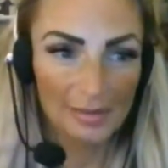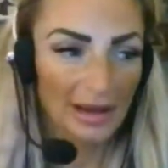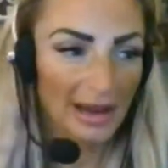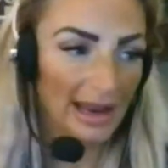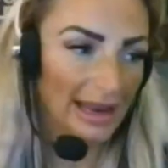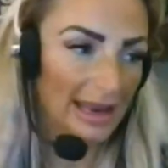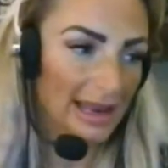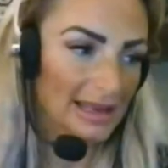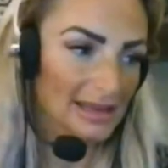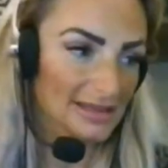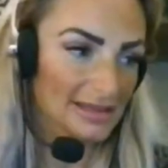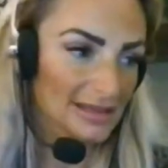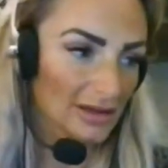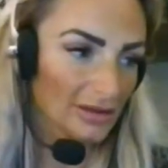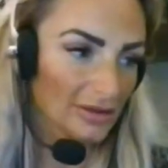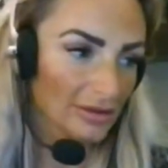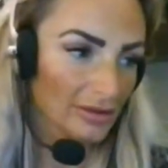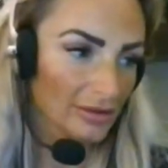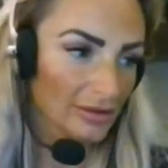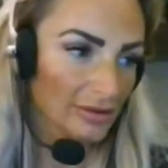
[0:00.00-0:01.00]
I mean, I can't
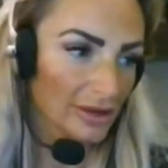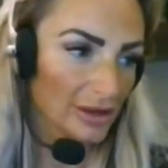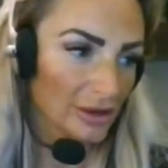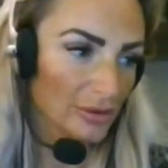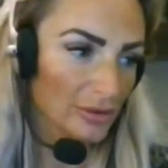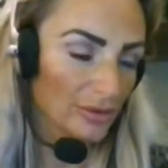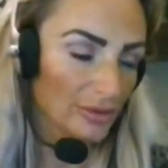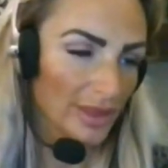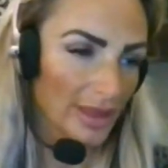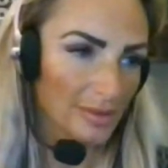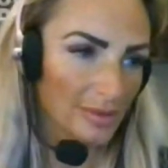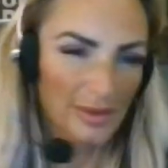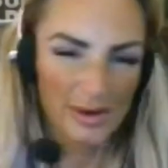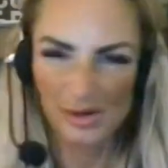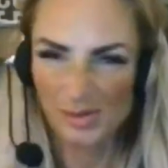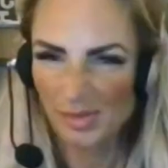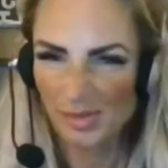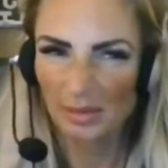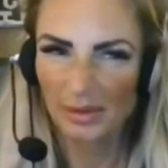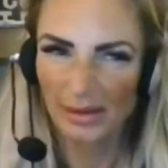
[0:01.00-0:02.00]
tell you that
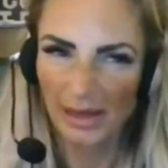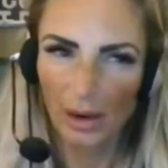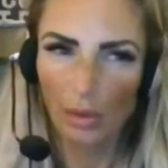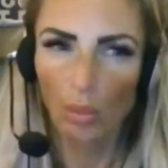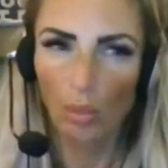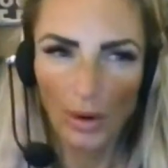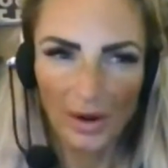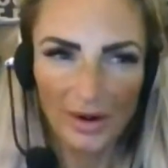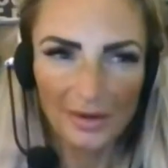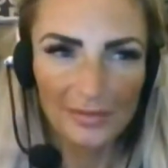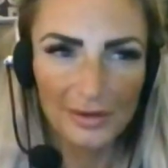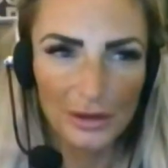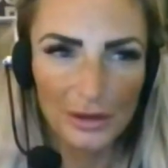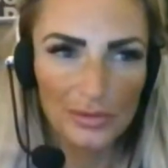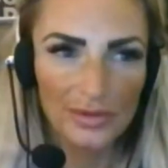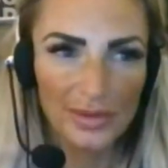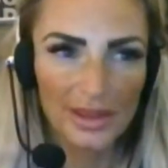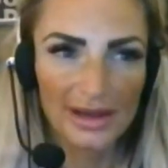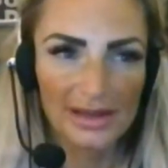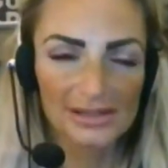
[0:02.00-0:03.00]
there's probably not one of
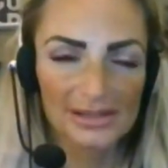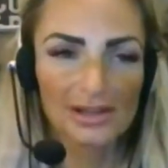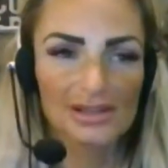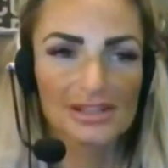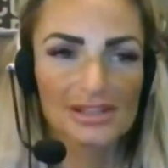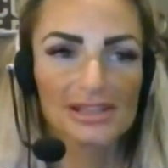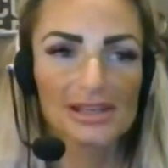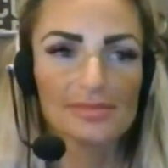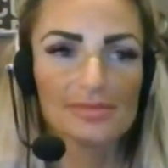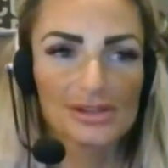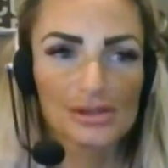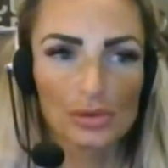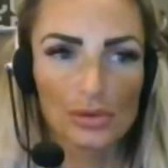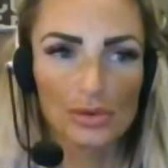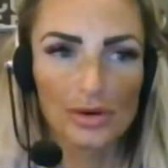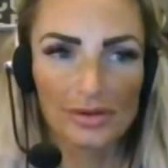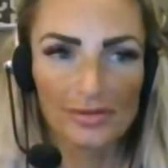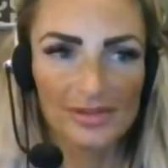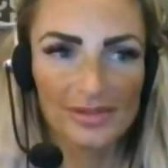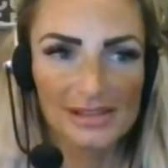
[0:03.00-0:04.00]
you that is on some
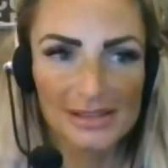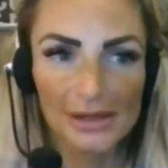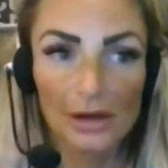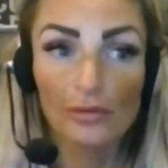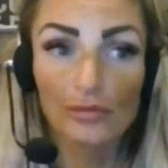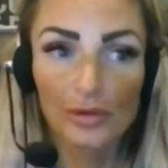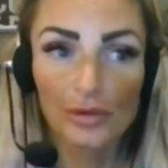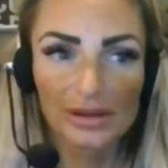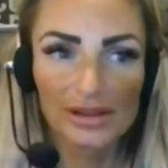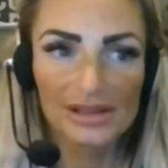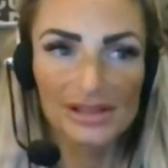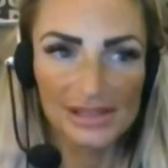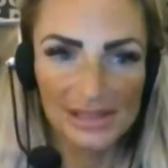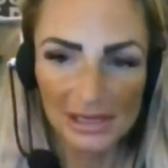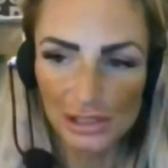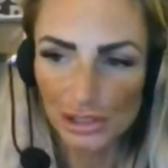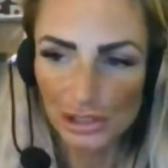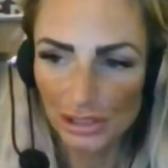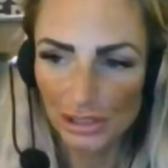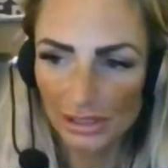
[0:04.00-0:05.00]
sort of
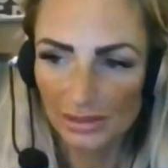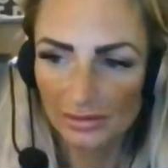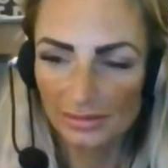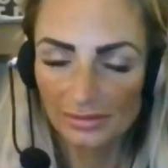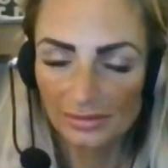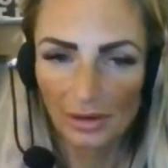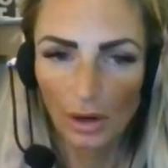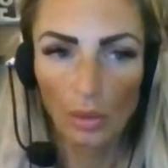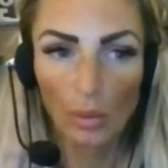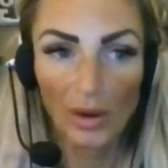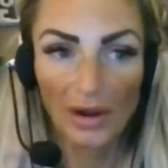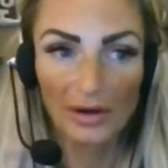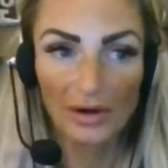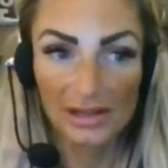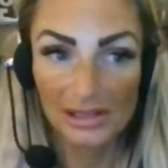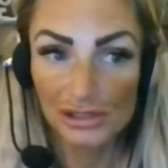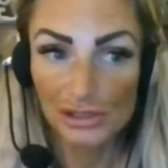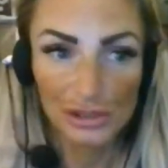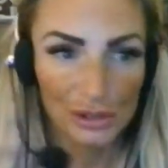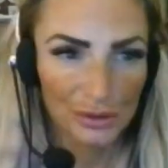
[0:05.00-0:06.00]
self-realization
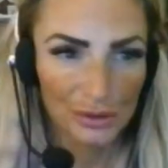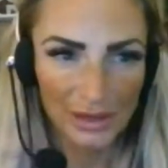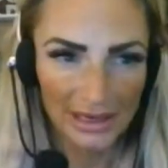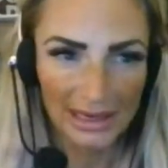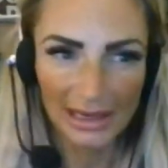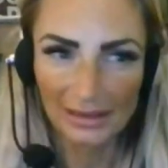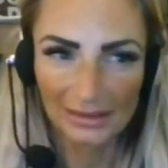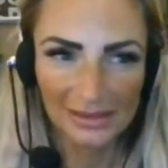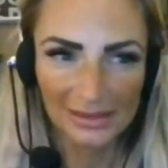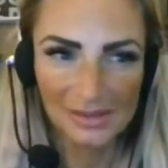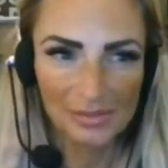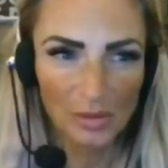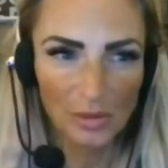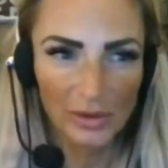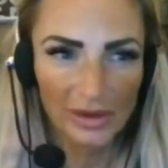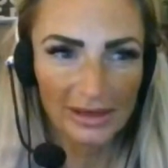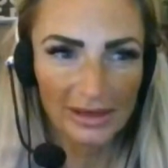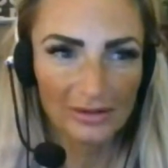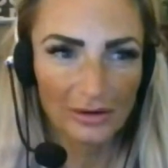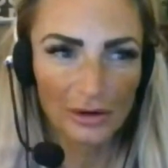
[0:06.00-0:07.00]
awareness journey at this
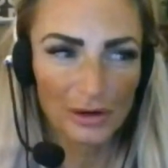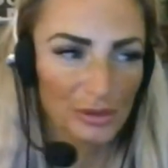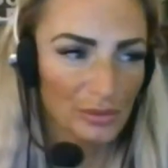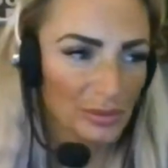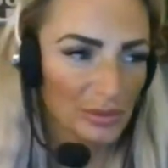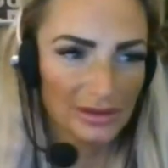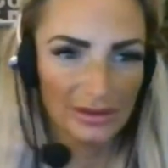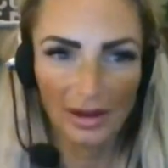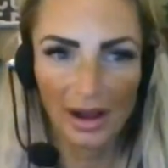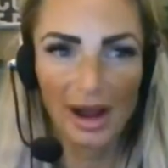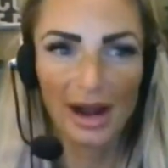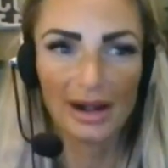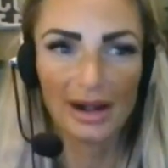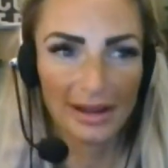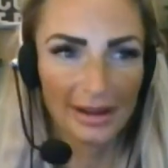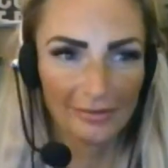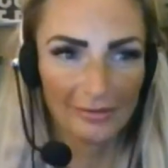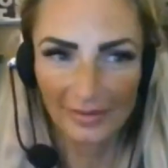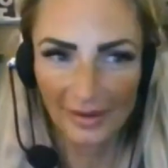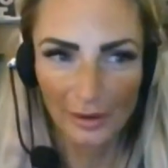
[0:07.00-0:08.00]
point, or you would not
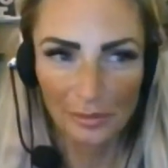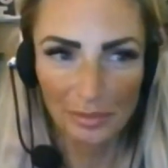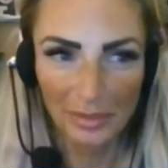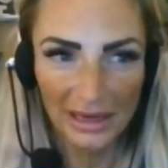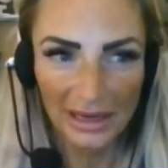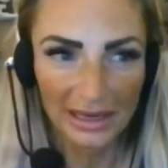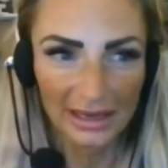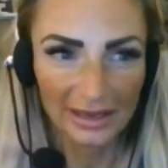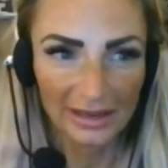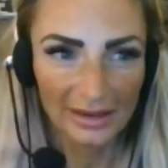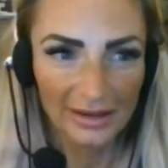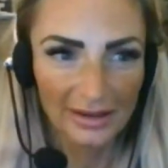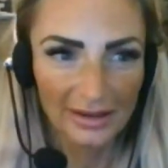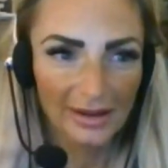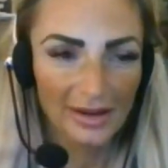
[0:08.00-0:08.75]
have found me.